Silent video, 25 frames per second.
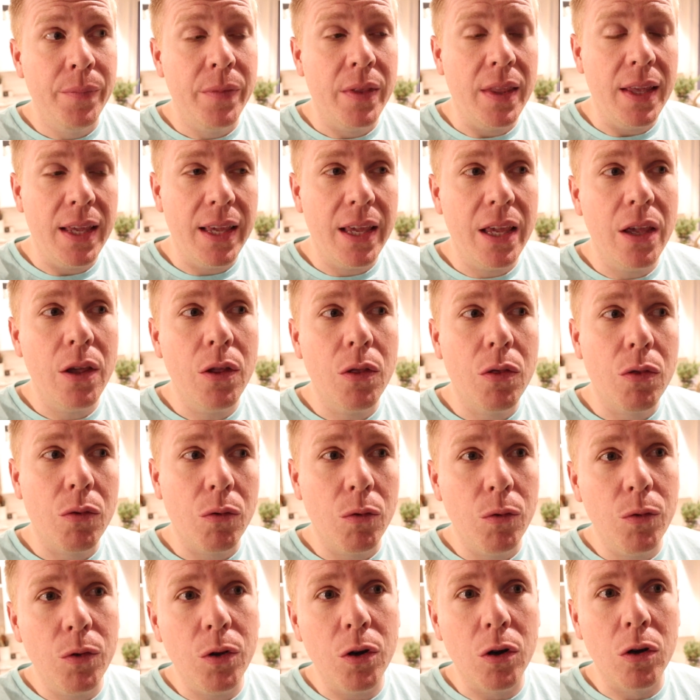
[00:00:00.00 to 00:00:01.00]
thinking
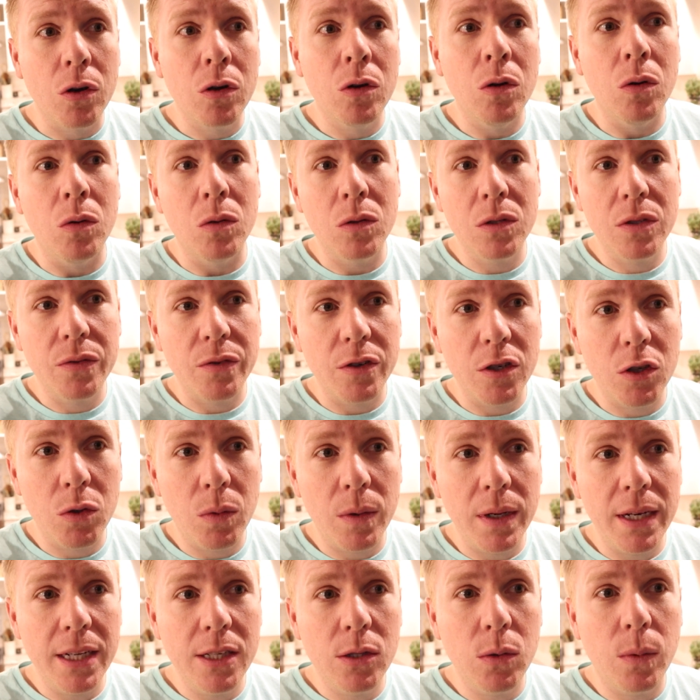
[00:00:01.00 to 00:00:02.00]
through your goals for
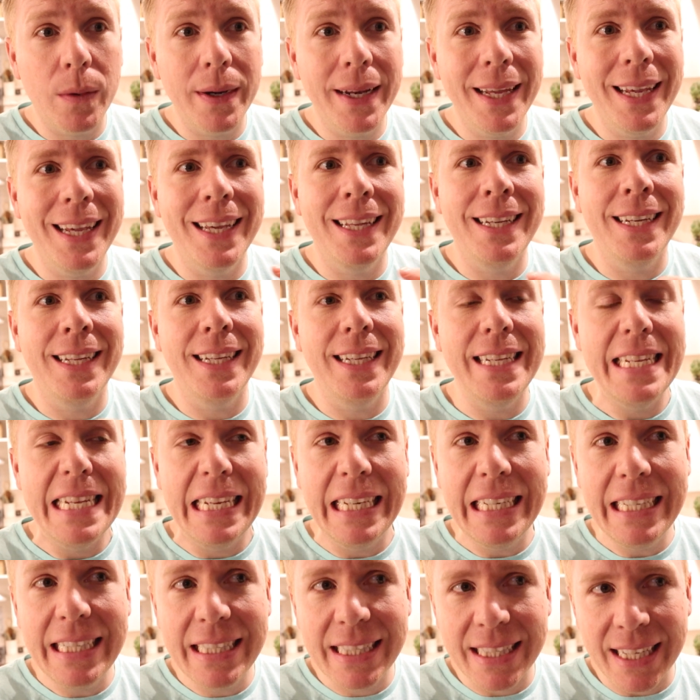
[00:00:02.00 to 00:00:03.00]
2020 and
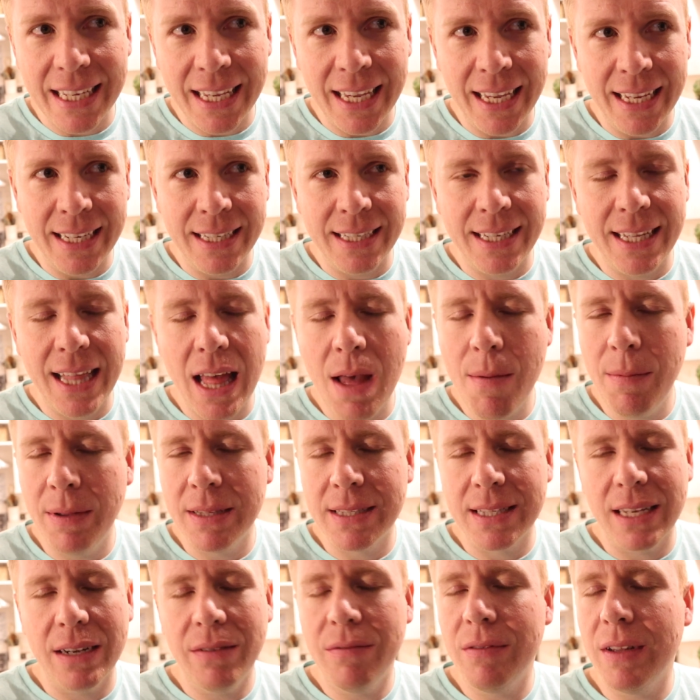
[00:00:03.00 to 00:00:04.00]
easing into them
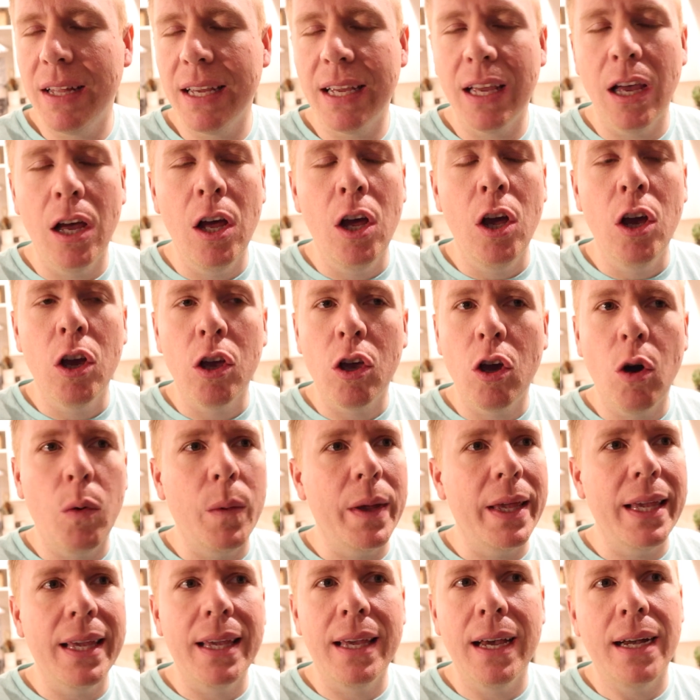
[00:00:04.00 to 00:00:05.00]
instead of like
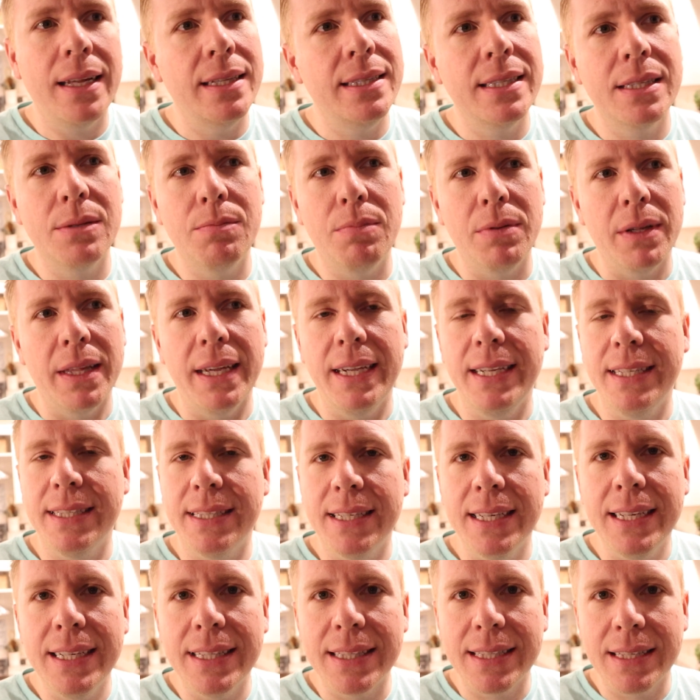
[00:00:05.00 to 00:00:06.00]
going guns
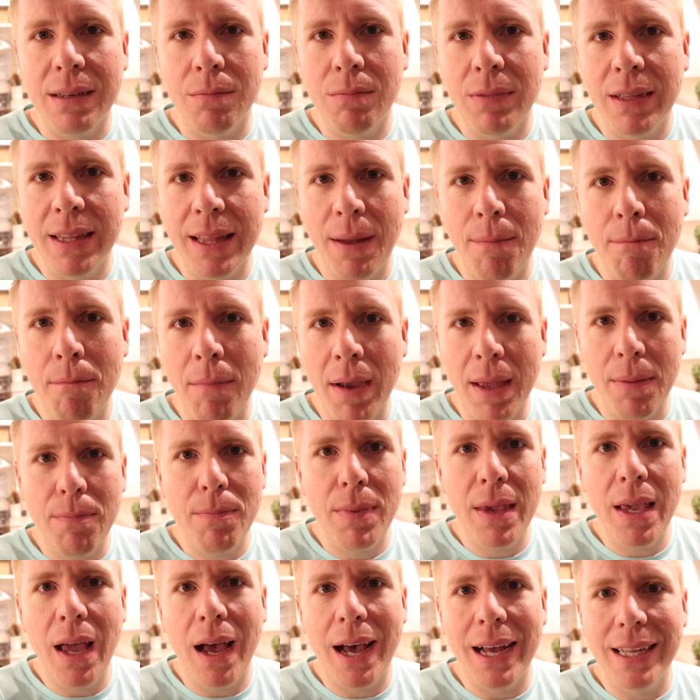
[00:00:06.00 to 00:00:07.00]
blazing and something that might
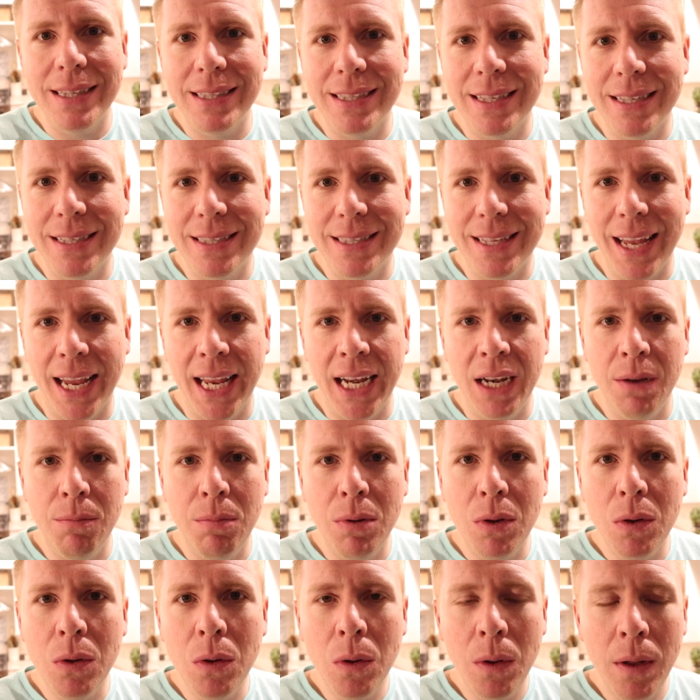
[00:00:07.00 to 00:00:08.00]
be
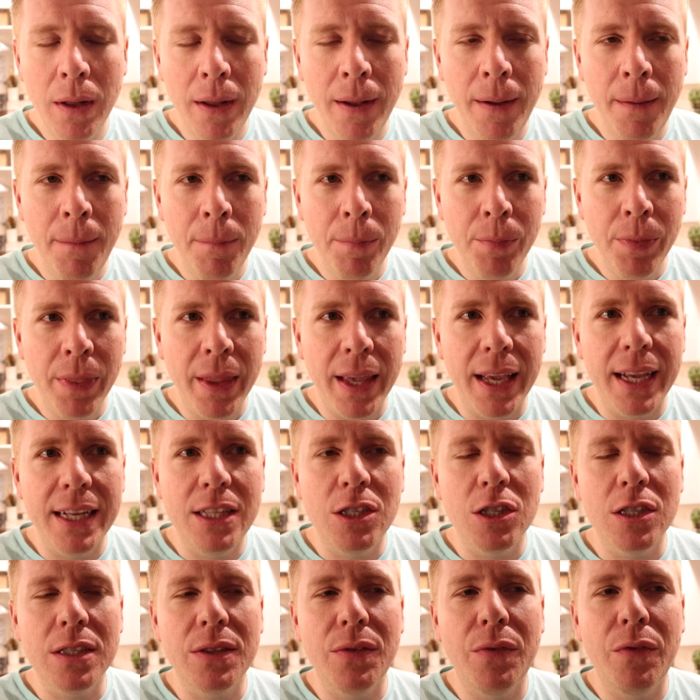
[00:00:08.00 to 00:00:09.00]
unsustainable,
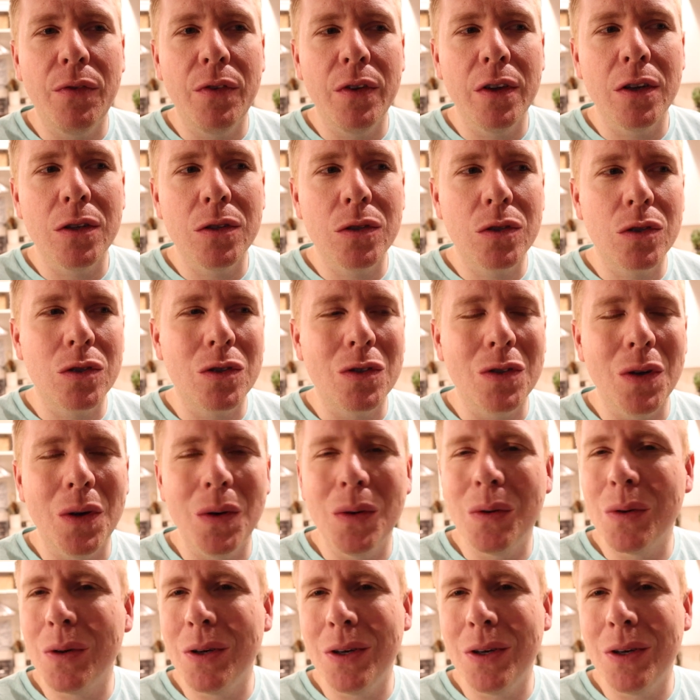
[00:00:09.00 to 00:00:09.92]
it just feels so